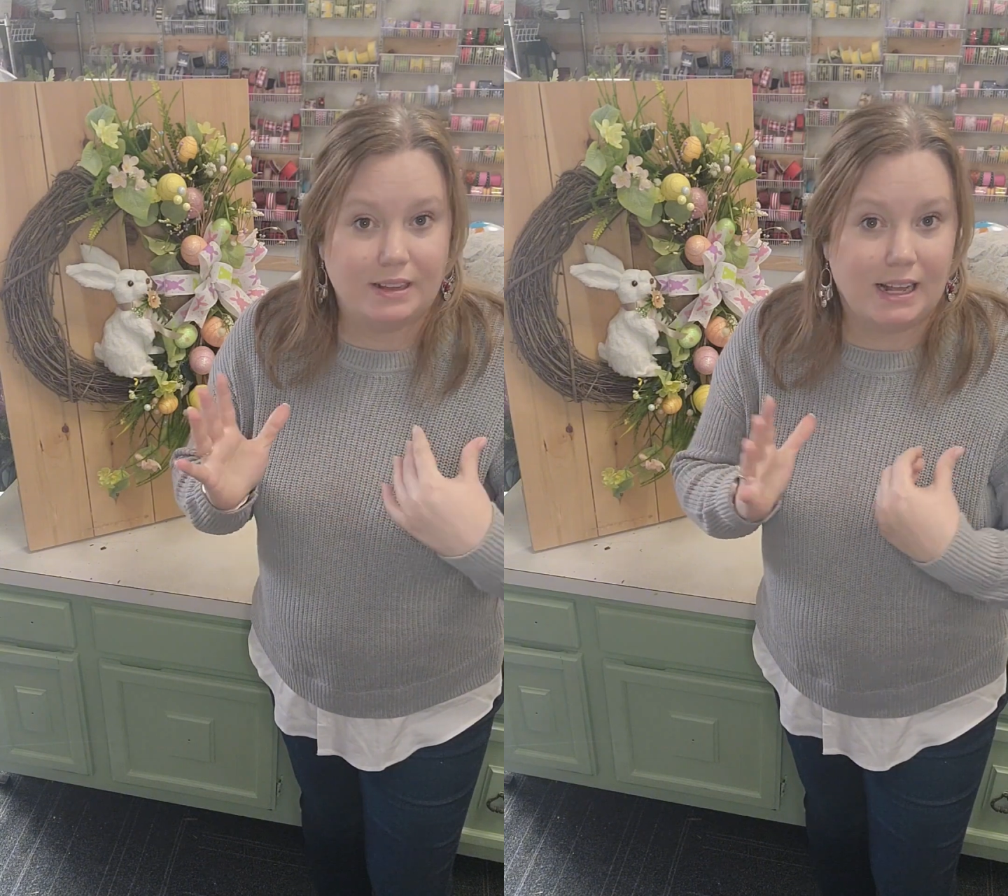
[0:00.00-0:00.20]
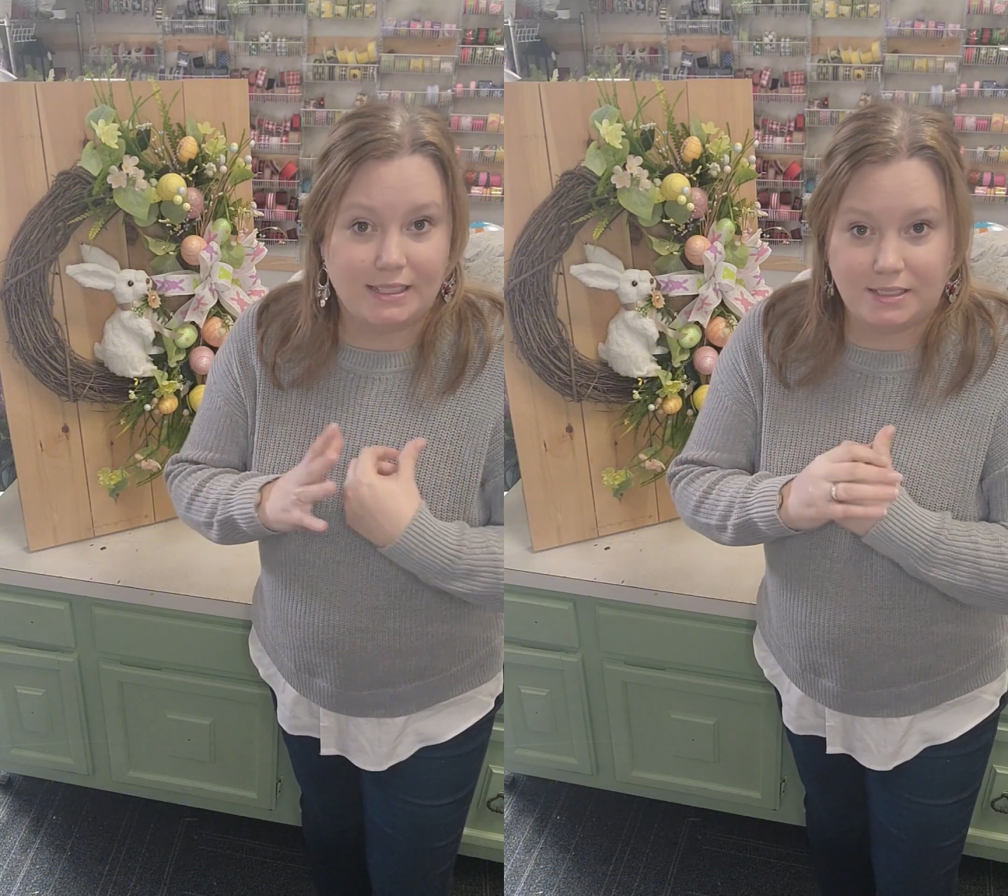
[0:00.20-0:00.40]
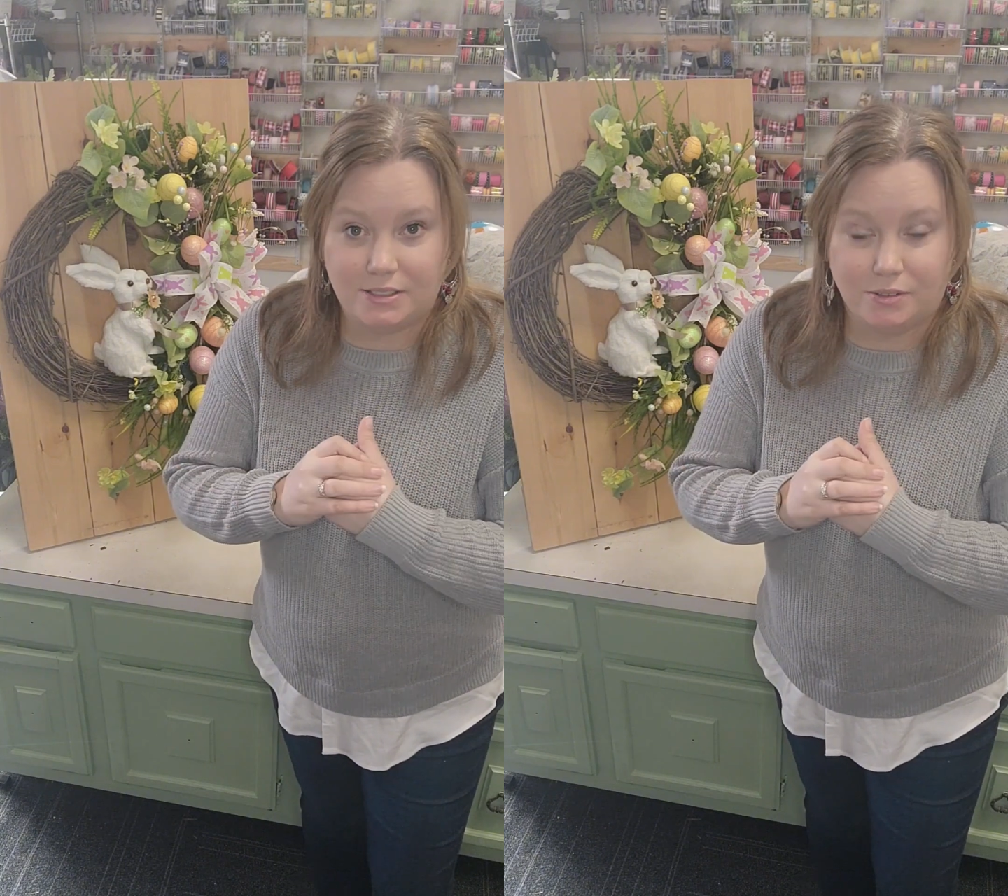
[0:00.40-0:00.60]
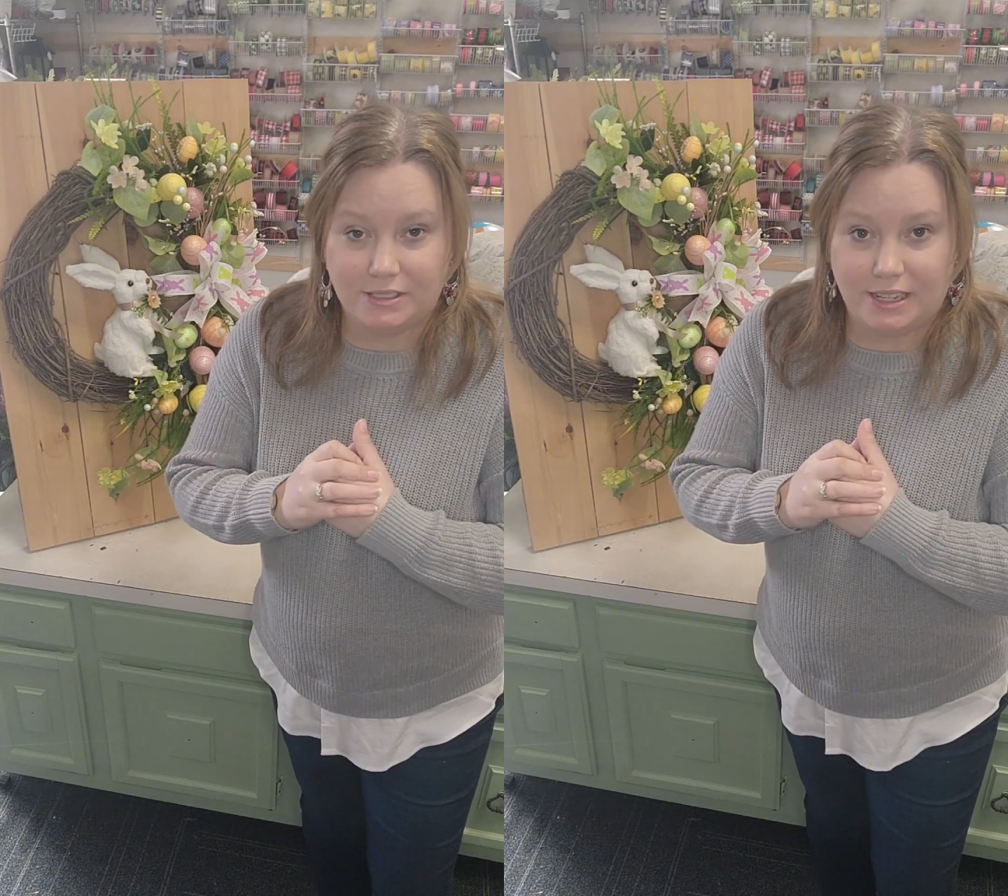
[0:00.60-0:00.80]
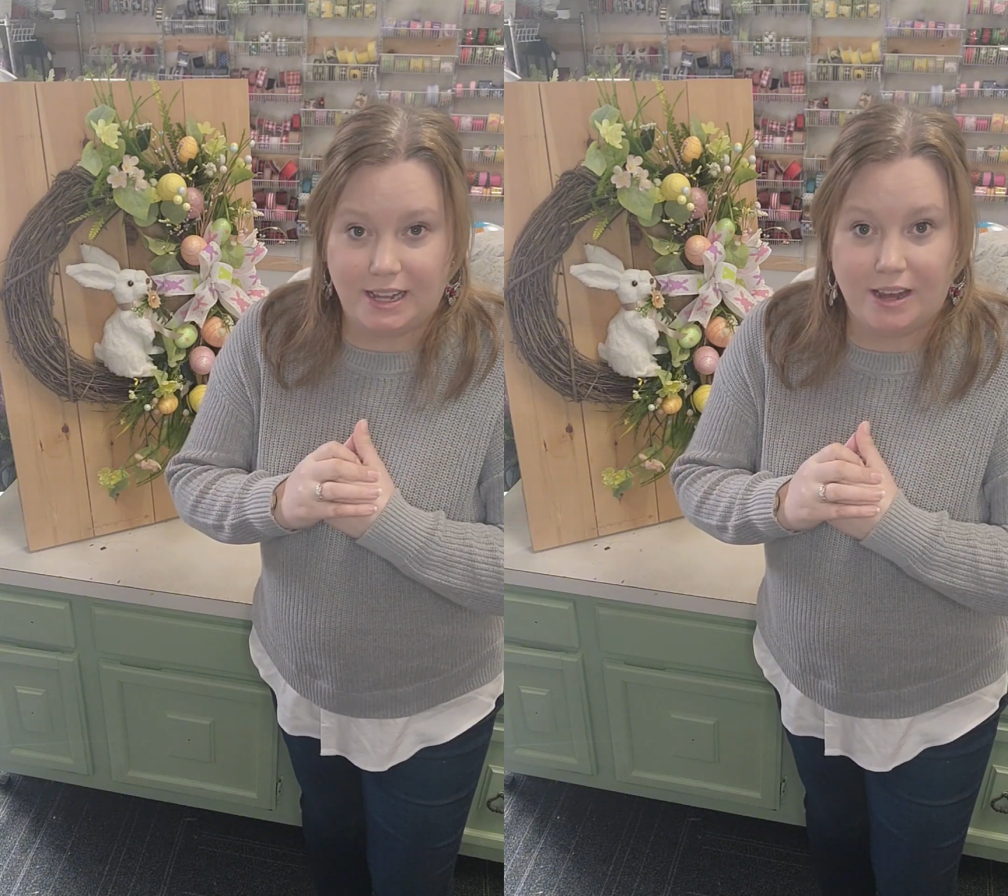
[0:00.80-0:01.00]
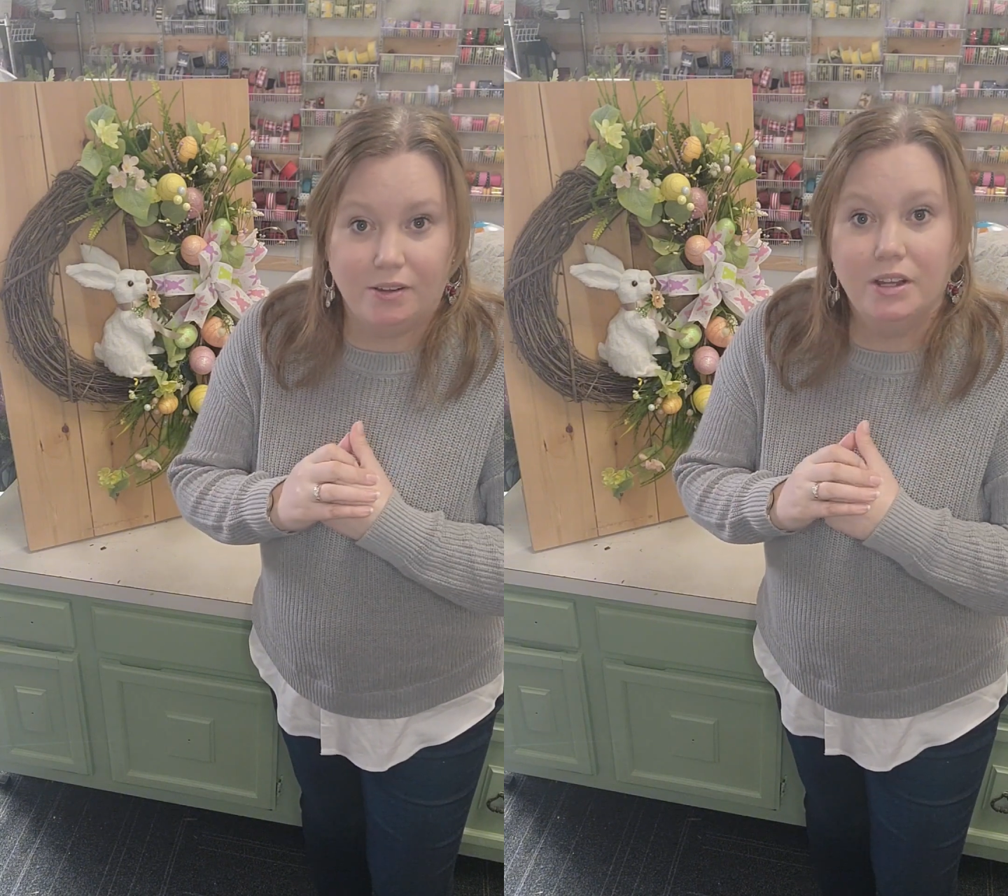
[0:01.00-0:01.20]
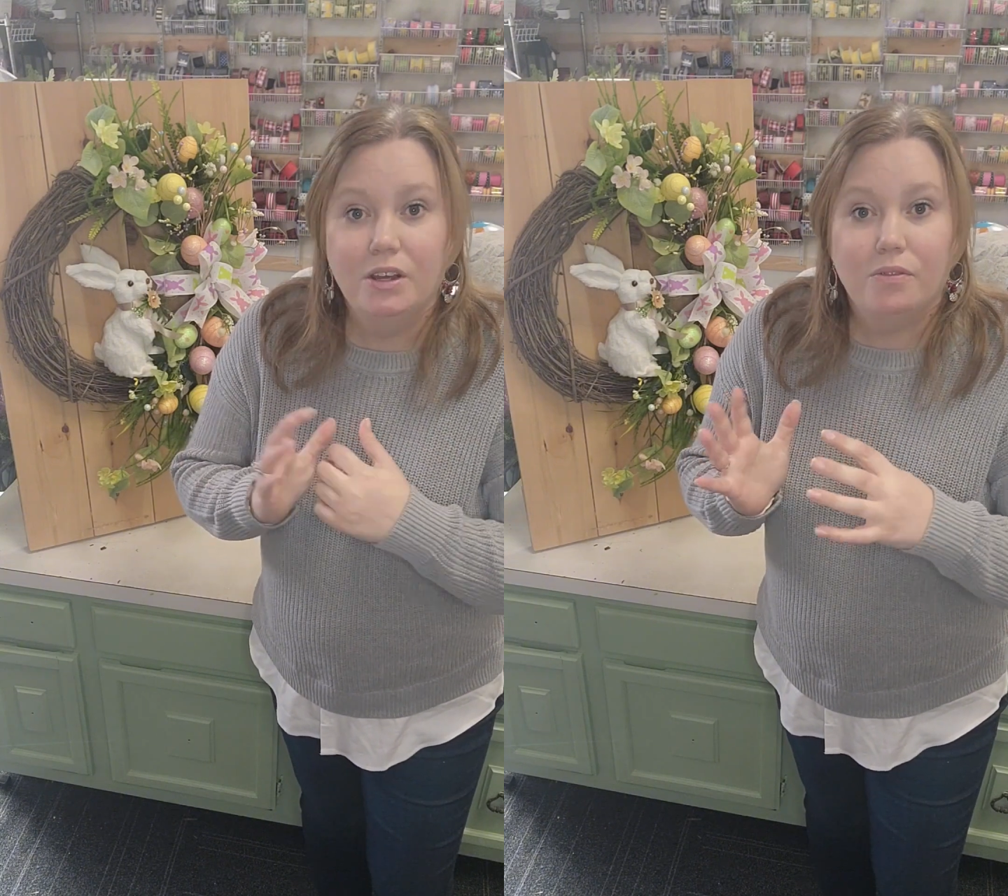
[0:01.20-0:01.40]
classes don't sell out,